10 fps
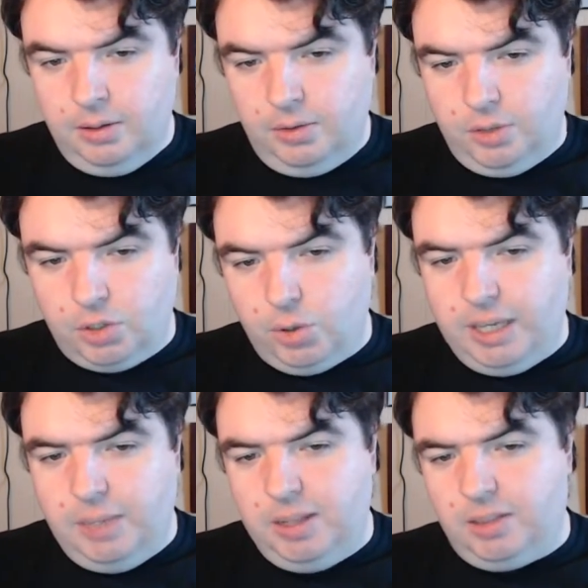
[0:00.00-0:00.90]
The
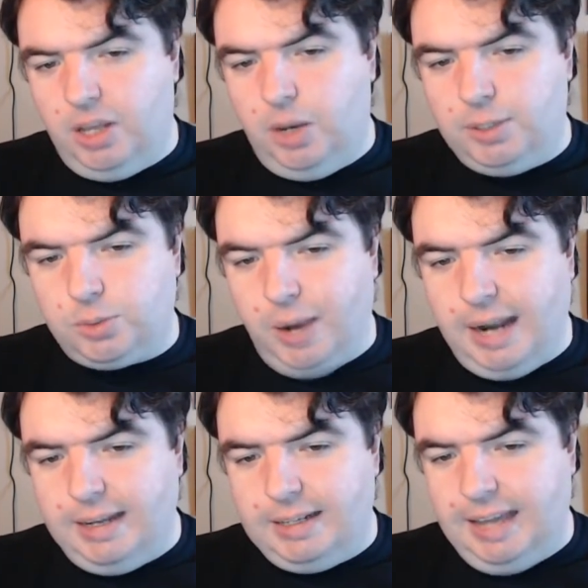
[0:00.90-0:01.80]
tricky bit, though, is
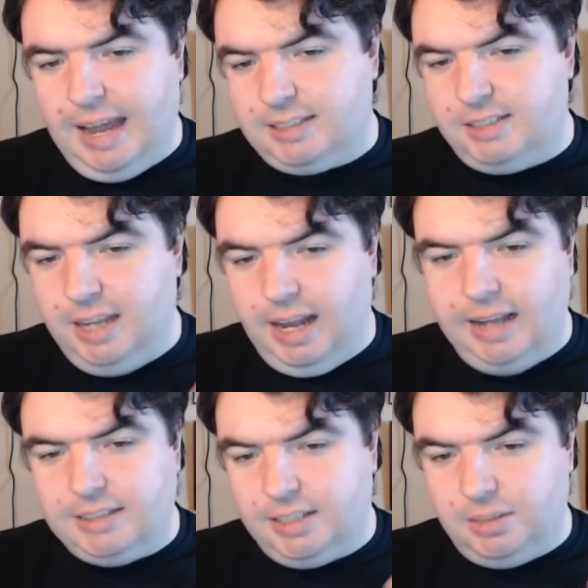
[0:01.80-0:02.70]
writing and casting
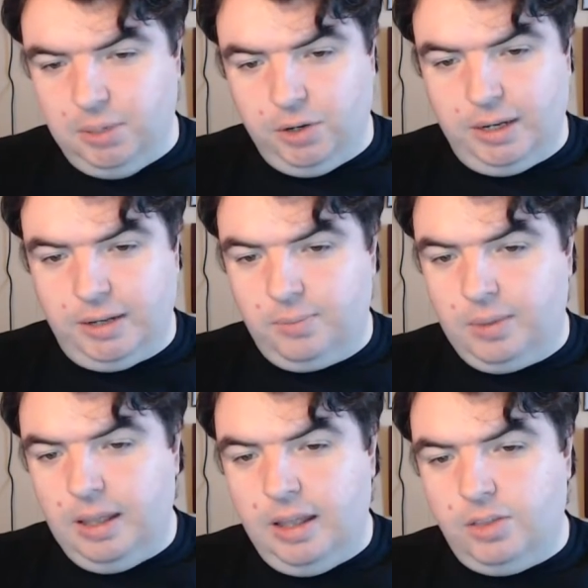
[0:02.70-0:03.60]
Isaac and Miria.
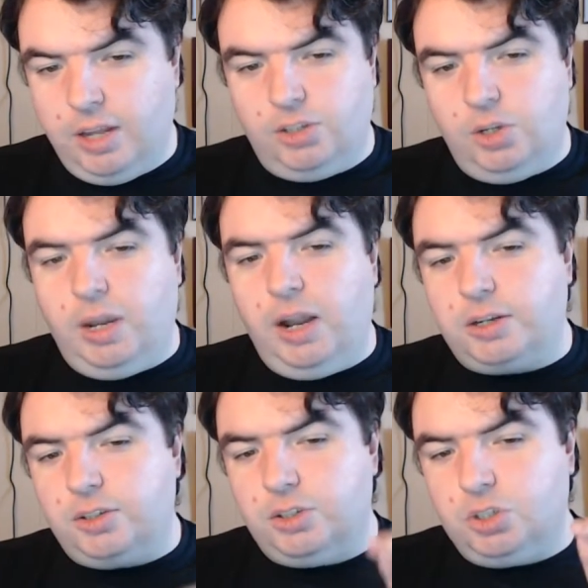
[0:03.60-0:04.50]
They are two
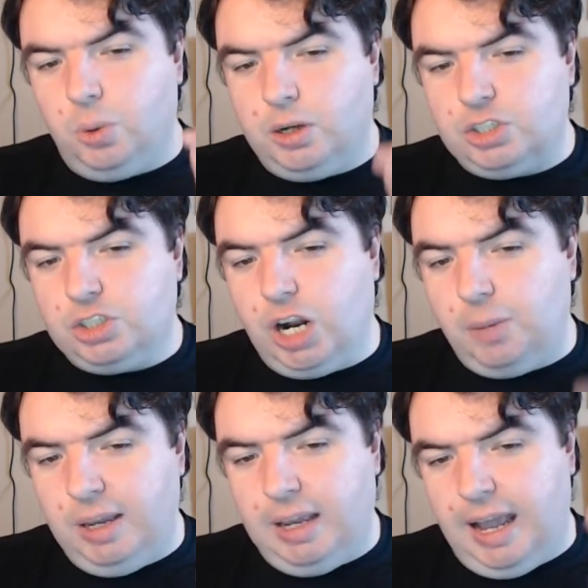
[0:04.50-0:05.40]
characters who are
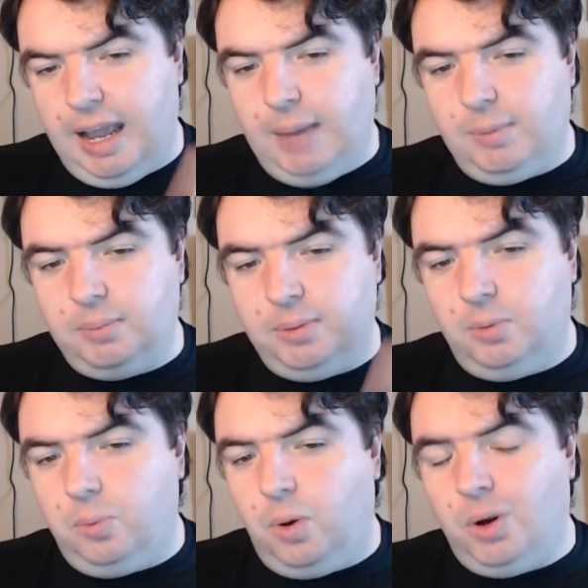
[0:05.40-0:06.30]
charming, amiable,
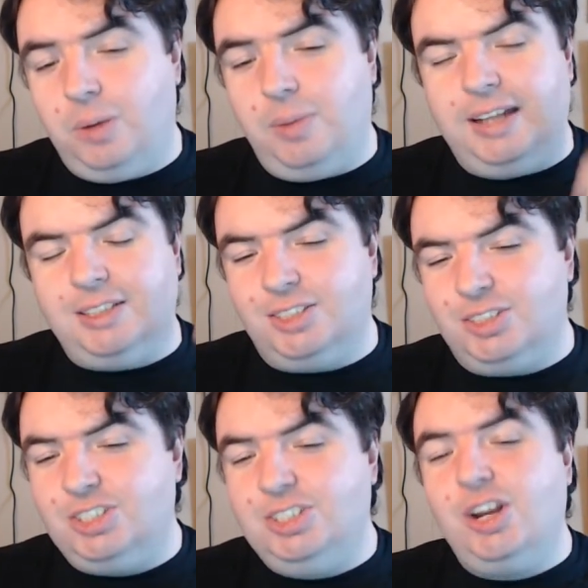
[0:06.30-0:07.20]
warm, and
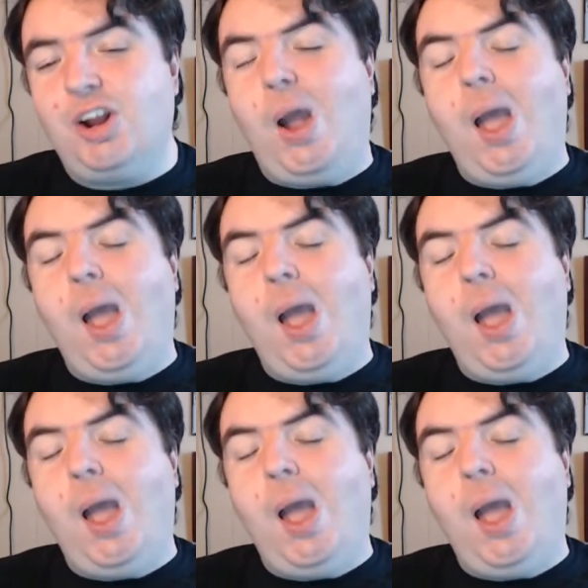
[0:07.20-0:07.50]
sincere